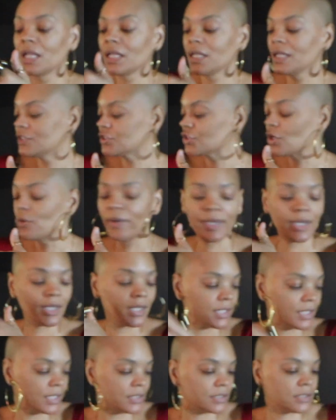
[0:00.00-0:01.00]
Let's go ahead
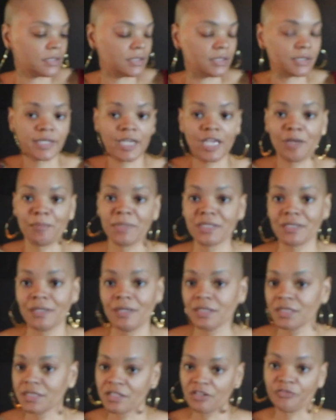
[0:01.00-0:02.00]
and get into this
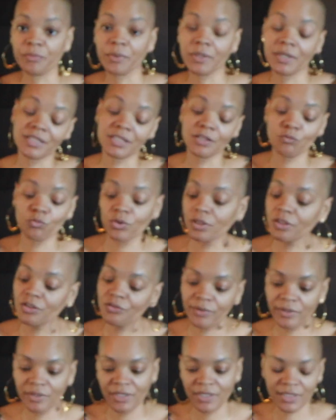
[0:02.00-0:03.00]
Amazon stuff, because I'm
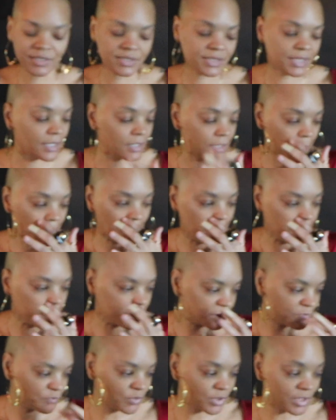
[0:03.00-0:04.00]
really excited, guys.
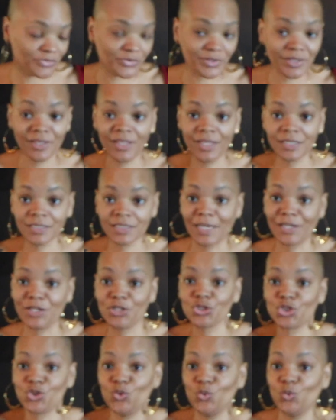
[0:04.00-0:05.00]
I'm really
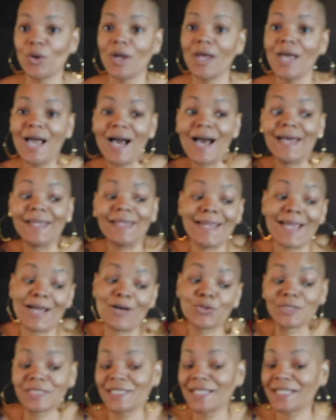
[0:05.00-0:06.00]
excited to
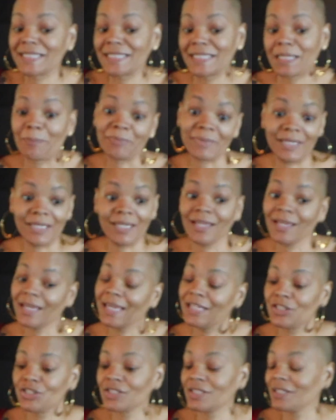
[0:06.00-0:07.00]
announce something.
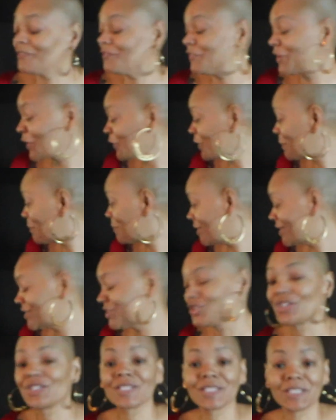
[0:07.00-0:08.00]
It's very
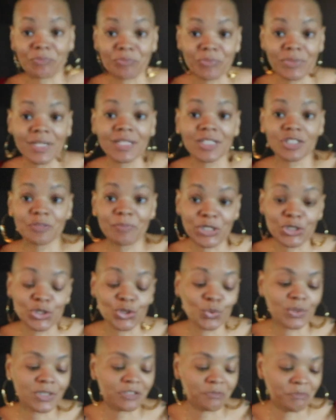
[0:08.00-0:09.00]
much something
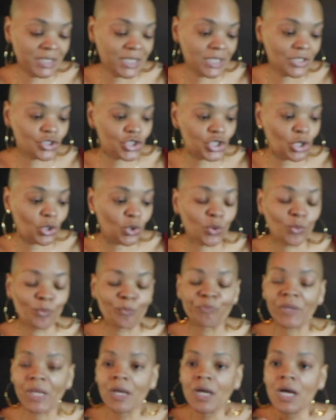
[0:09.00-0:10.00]
special to me. So
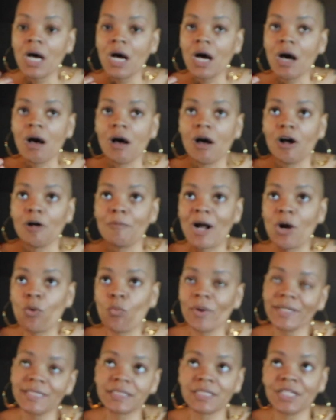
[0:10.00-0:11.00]
I
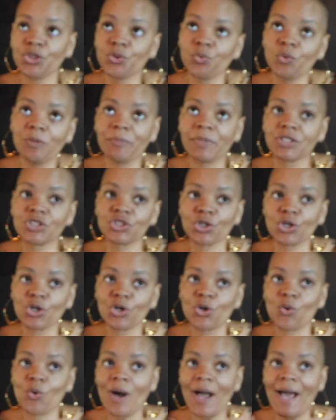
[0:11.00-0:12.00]
want to say 3 months
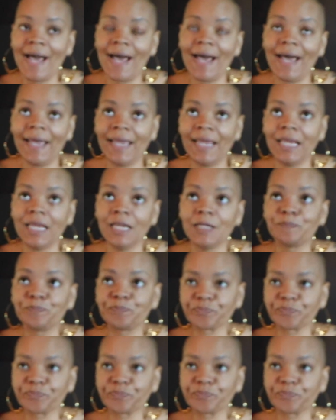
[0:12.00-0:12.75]
ago, I